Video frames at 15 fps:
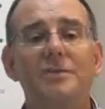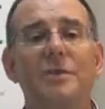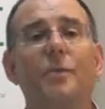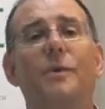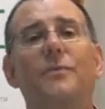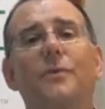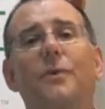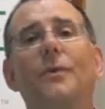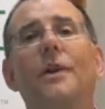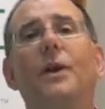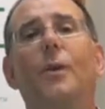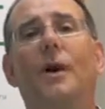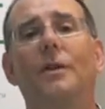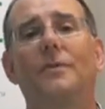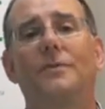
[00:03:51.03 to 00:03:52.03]
So we're fully
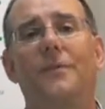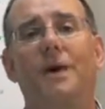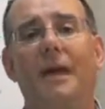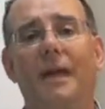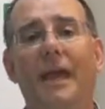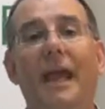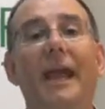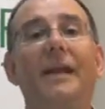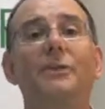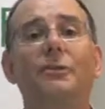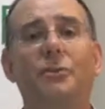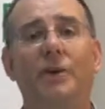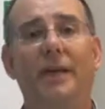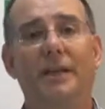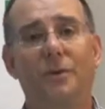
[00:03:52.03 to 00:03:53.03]
qualified and
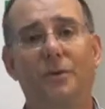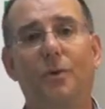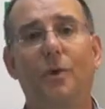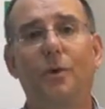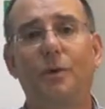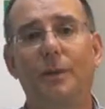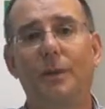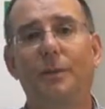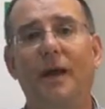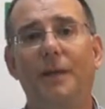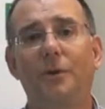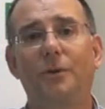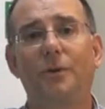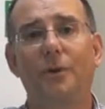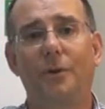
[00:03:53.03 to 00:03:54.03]
trained quarterly
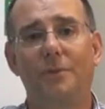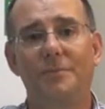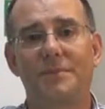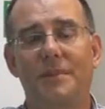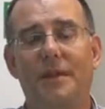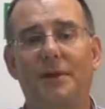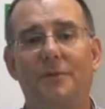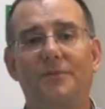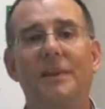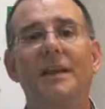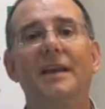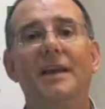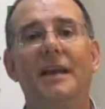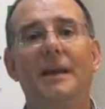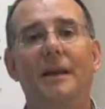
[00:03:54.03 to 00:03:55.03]
by Google themselves
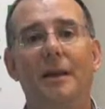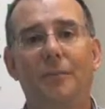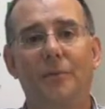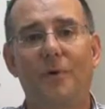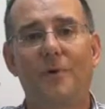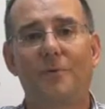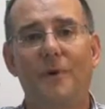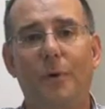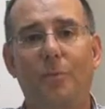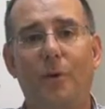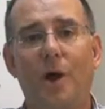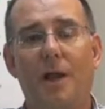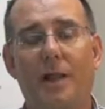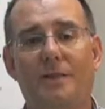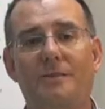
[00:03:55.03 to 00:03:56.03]
in a number of their
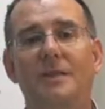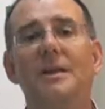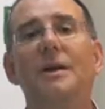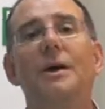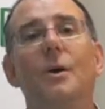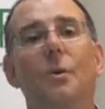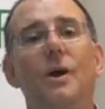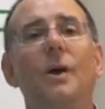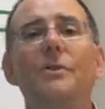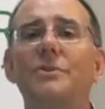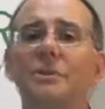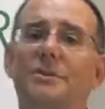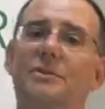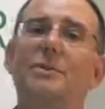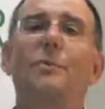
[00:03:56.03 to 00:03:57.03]
products. We don't
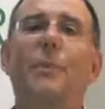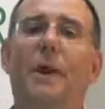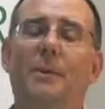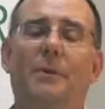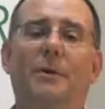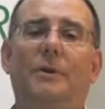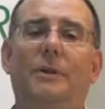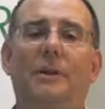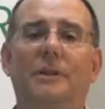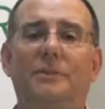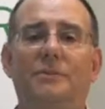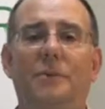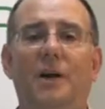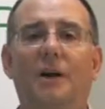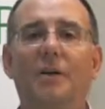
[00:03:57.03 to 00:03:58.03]
just do pay-per-click
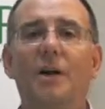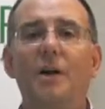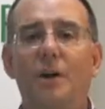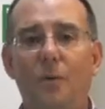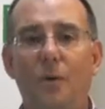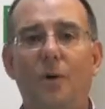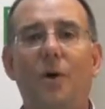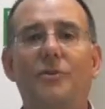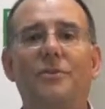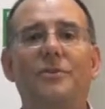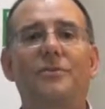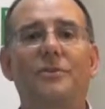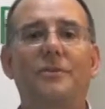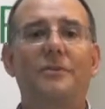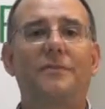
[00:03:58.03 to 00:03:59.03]
as well. We're also
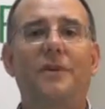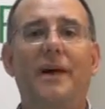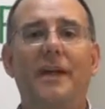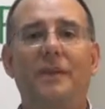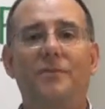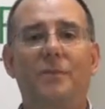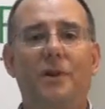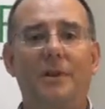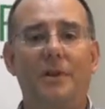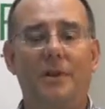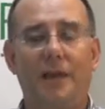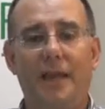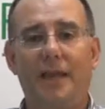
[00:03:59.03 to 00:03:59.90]
certified as one of their